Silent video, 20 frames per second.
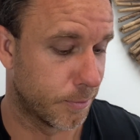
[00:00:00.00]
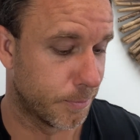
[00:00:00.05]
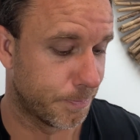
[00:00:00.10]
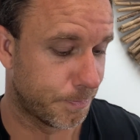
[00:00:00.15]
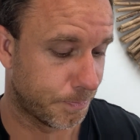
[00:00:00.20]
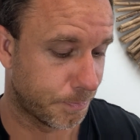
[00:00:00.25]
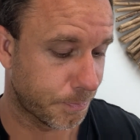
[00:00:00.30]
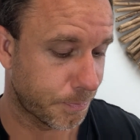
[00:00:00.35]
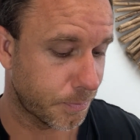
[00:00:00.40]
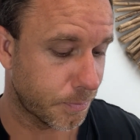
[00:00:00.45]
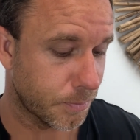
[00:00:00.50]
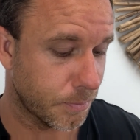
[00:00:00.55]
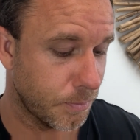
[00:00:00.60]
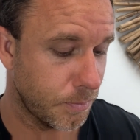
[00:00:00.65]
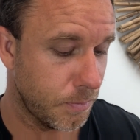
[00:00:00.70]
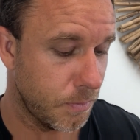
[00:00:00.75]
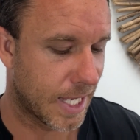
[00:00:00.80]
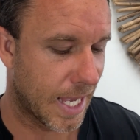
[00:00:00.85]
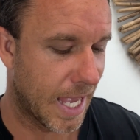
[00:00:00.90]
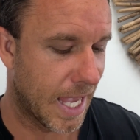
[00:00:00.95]
The question
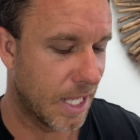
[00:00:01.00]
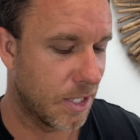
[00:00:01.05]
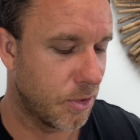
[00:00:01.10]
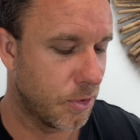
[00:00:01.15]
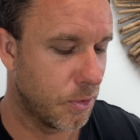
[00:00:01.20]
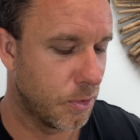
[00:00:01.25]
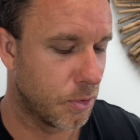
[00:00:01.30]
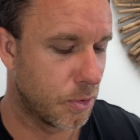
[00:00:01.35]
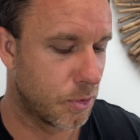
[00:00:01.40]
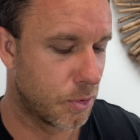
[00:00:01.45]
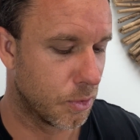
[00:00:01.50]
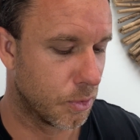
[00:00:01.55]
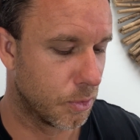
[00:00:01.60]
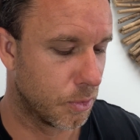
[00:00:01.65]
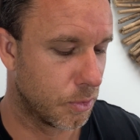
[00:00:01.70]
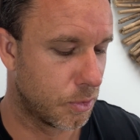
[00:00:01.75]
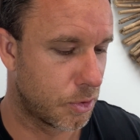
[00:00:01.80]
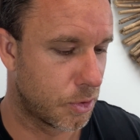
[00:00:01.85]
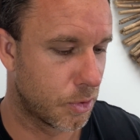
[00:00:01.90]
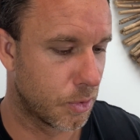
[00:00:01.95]
is, can you
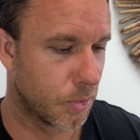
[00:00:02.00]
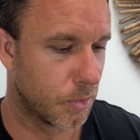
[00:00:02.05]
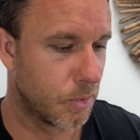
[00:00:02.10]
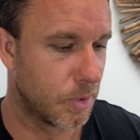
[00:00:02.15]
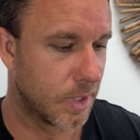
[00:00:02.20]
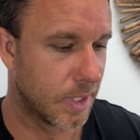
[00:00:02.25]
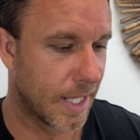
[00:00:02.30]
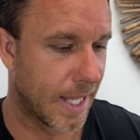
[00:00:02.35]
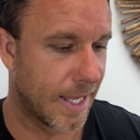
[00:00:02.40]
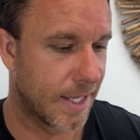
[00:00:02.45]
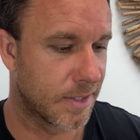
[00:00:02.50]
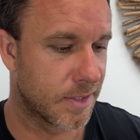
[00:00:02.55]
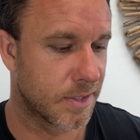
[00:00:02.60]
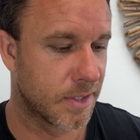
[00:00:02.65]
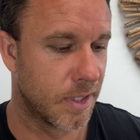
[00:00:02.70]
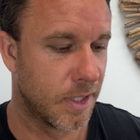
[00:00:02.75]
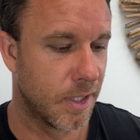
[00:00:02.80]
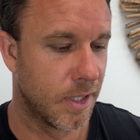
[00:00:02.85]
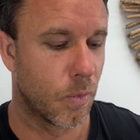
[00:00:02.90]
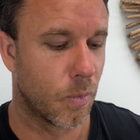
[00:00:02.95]
do two
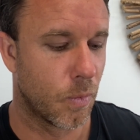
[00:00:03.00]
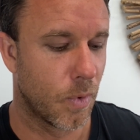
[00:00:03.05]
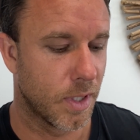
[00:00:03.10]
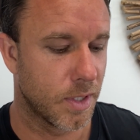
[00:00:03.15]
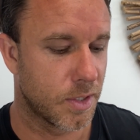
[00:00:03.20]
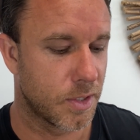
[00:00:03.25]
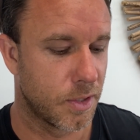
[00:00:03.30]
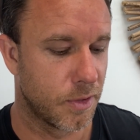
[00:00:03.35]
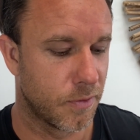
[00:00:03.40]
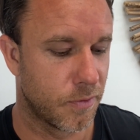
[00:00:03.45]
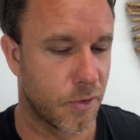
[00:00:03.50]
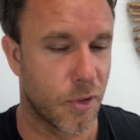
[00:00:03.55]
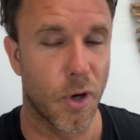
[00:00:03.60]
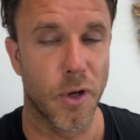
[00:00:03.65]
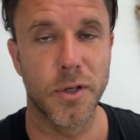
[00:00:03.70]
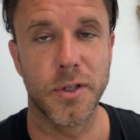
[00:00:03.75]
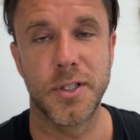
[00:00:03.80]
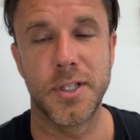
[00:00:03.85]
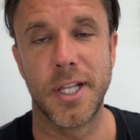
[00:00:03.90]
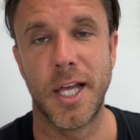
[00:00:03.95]
less? Once you've
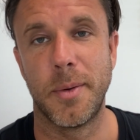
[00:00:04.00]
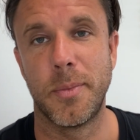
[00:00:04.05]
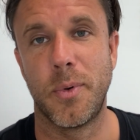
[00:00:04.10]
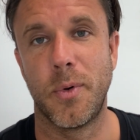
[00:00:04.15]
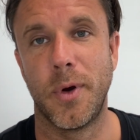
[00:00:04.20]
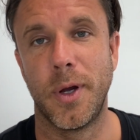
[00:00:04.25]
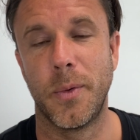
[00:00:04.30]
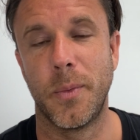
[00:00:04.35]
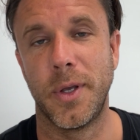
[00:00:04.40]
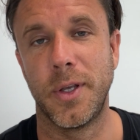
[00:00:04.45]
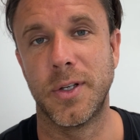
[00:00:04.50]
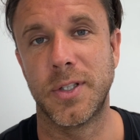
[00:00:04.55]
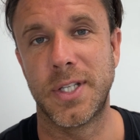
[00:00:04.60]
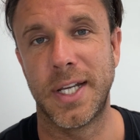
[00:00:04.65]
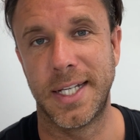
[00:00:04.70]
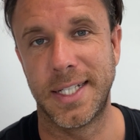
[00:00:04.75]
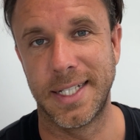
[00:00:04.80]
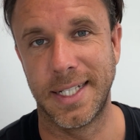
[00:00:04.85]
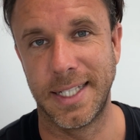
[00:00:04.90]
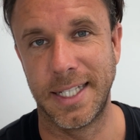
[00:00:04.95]
gotten to that point where you're
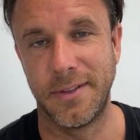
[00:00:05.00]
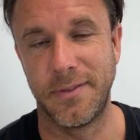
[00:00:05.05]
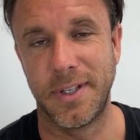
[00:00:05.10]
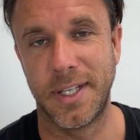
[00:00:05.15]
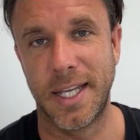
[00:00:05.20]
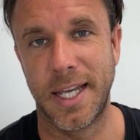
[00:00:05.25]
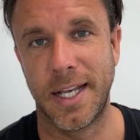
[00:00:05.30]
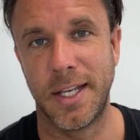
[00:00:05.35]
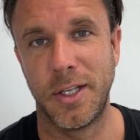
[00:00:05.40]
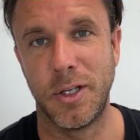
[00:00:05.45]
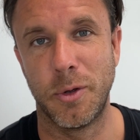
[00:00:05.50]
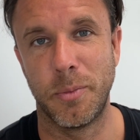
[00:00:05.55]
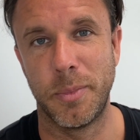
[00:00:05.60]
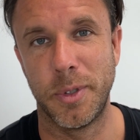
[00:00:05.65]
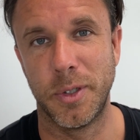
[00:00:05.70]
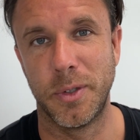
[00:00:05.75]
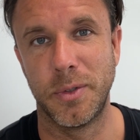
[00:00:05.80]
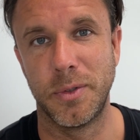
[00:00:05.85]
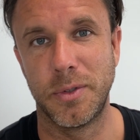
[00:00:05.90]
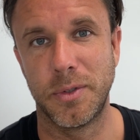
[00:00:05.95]
starting to live again and you'll
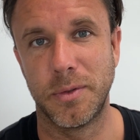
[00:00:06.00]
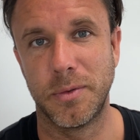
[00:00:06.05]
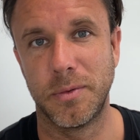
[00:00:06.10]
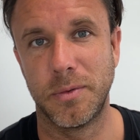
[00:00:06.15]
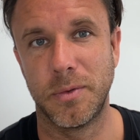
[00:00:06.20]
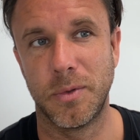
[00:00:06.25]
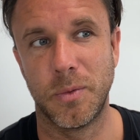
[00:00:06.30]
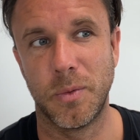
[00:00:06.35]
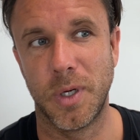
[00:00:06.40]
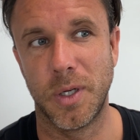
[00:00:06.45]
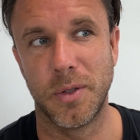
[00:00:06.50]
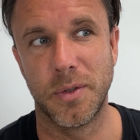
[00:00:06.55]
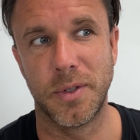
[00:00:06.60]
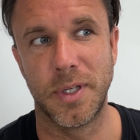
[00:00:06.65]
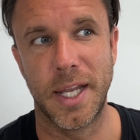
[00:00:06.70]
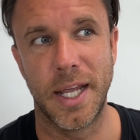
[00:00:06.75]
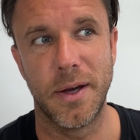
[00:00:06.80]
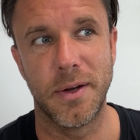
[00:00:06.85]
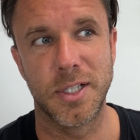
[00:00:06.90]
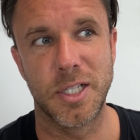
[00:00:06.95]
build, well,
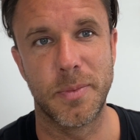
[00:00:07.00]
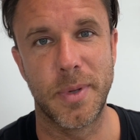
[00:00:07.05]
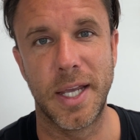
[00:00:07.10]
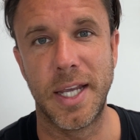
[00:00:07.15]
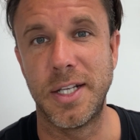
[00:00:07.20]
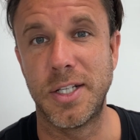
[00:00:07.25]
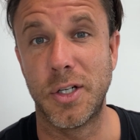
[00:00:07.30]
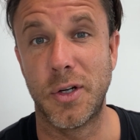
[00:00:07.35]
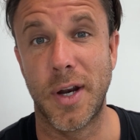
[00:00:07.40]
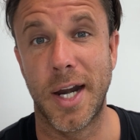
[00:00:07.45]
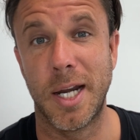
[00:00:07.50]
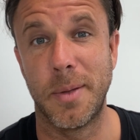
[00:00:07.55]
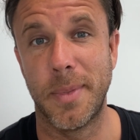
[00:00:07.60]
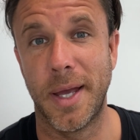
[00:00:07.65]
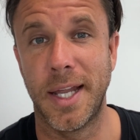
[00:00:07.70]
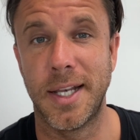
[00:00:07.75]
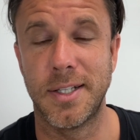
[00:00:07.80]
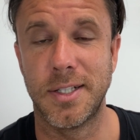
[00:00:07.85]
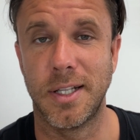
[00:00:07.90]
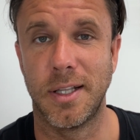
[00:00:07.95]
now it's about integrating
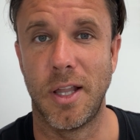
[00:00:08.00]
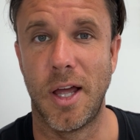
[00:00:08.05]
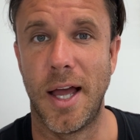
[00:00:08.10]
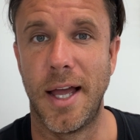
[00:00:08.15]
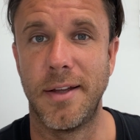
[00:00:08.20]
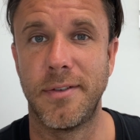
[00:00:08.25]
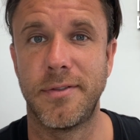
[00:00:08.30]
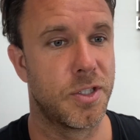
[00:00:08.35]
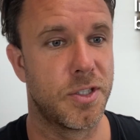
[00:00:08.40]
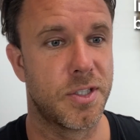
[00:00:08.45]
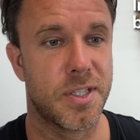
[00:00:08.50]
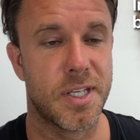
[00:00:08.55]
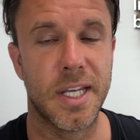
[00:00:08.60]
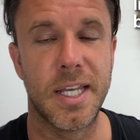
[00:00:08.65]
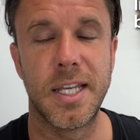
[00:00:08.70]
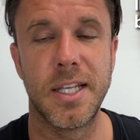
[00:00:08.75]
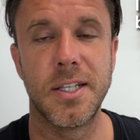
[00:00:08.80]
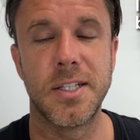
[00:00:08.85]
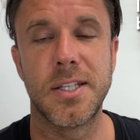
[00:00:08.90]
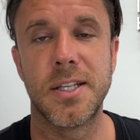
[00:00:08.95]
back into life.
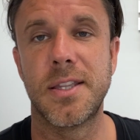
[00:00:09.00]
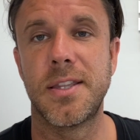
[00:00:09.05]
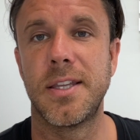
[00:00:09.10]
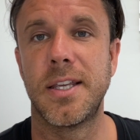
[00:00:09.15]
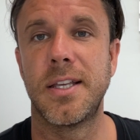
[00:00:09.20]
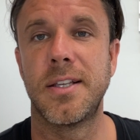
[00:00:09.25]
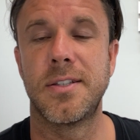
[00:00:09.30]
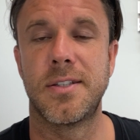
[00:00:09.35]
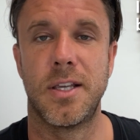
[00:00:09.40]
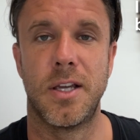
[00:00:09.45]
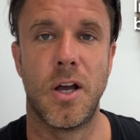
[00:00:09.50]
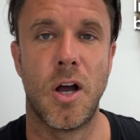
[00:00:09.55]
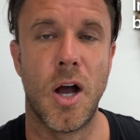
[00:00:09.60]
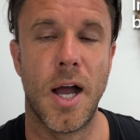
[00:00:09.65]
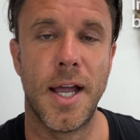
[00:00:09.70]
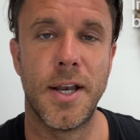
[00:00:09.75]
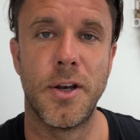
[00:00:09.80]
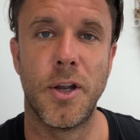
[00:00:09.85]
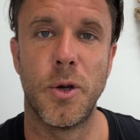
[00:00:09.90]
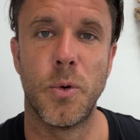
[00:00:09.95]
Sticking to things that
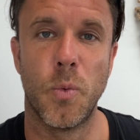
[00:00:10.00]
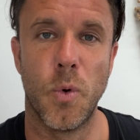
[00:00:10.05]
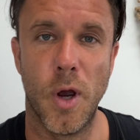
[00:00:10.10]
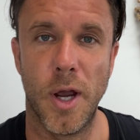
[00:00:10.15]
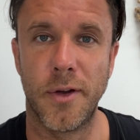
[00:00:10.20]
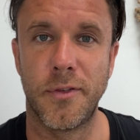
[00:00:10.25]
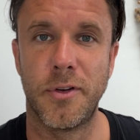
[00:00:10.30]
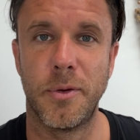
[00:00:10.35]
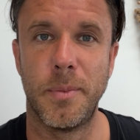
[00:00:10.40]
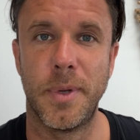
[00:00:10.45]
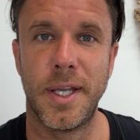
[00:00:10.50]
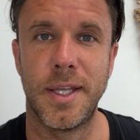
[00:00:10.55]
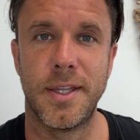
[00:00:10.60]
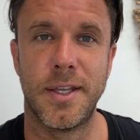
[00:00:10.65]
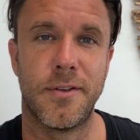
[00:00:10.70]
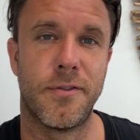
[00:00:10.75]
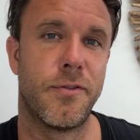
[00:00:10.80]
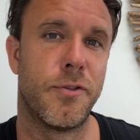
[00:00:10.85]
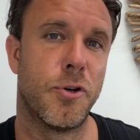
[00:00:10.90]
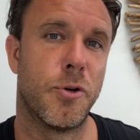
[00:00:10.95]
I know work for me,
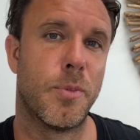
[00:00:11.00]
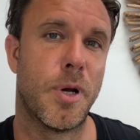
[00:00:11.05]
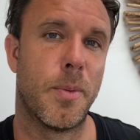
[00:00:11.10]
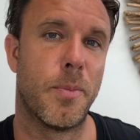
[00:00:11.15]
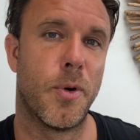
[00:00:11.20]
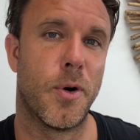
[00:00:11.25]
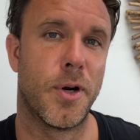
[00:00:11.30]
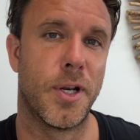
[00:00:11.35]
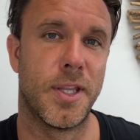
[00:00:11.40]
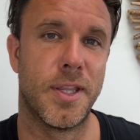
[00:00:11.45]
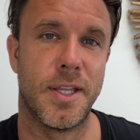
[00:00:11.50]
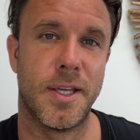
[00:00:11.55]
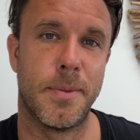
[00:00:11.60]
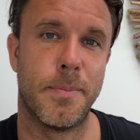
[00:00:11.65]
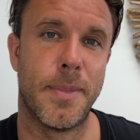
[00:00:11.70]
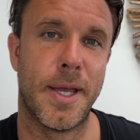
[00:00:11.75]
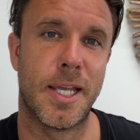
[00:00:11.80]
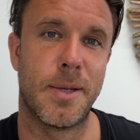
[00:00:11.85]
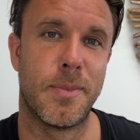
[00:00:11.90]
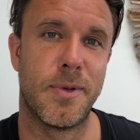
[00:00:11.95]
that fuel my body,
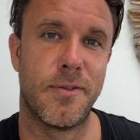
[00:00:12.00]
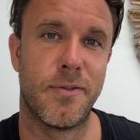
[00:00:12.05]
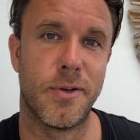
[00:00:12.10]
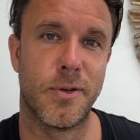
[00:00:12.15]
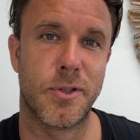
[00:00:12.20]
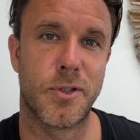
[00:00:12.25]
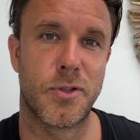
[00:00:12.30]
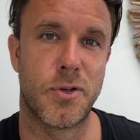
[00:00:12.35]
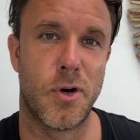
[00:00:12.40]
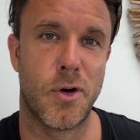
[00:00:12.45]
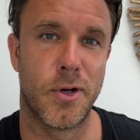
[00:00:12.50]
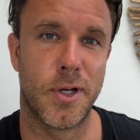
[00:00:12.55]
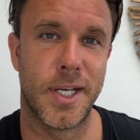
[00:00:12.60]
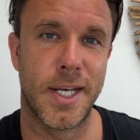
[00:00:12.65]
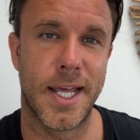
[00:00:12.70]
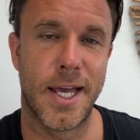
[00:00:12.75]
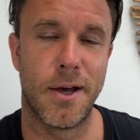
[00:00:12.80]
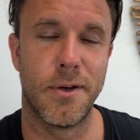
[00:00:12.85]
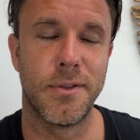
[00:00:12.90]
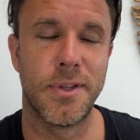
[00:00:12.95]
that make me feel strong
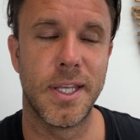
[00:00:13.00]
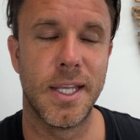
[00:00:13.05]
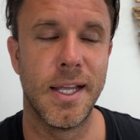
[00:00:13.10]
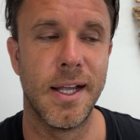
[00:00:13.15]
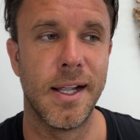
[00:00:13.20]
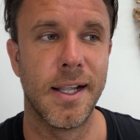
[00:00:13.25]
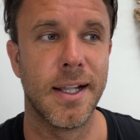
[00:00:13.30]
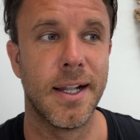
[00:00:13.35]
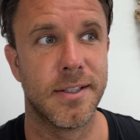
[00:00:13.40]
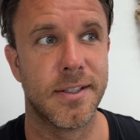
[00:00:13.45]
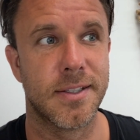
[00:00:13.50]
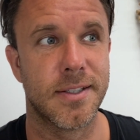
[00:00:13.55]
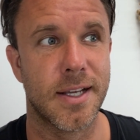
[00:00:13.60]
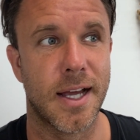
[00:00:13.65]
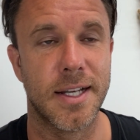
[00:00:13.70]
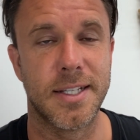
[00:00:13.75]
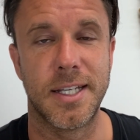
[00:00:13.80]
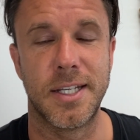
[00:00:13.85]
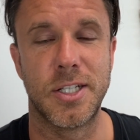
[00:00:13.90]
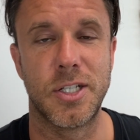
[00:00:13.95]
and healthy.
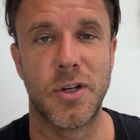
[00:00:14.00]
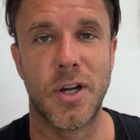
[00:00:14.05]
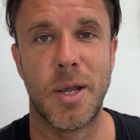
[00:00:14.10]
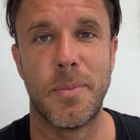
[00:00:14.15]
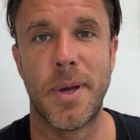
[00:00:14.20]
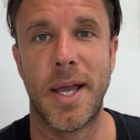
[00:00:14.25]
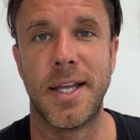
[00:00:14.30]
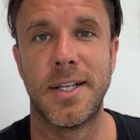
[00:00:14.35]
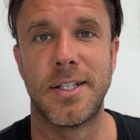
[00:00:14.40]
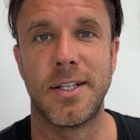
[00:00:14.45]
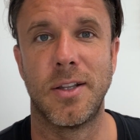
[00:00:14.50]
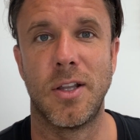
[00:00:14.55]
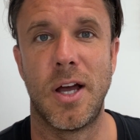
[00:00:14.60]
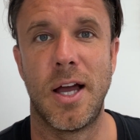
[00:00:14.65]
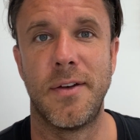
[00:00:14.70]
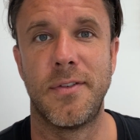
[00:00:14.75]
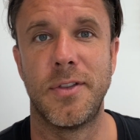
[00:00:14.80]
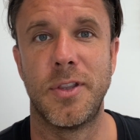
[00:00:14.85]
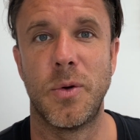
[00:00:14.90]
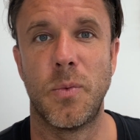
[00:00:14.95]
Start to integrate back into
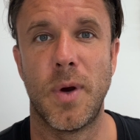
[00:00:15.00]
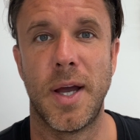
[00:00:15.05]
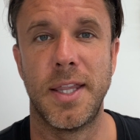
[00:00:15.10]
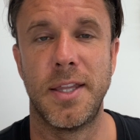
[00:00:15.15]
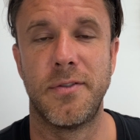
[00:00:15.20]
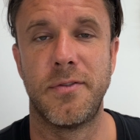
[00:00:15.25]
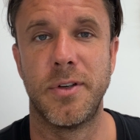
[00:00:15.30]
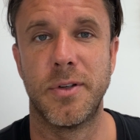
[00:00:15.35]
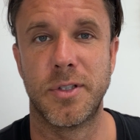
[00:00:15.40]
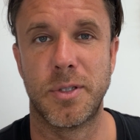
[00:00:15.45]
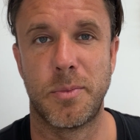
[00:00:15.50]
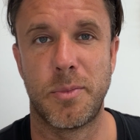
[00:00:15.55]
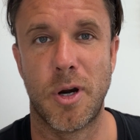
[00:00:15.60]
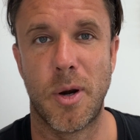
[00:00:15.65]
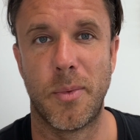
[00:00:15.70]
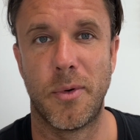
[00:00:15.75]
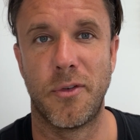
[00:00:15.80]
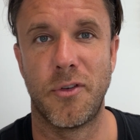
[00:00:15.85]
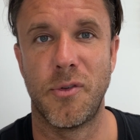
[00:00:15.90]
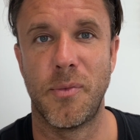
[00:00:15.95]
life in the way that feels
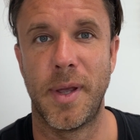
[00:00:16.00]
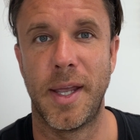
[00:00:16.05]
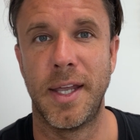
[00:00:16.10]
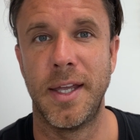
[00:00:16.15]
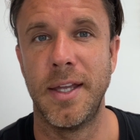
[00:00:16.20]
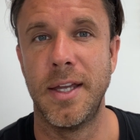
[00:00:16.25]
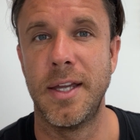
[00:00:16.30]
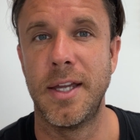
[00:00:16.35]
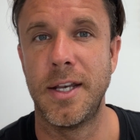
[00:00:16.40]
appropriate for me.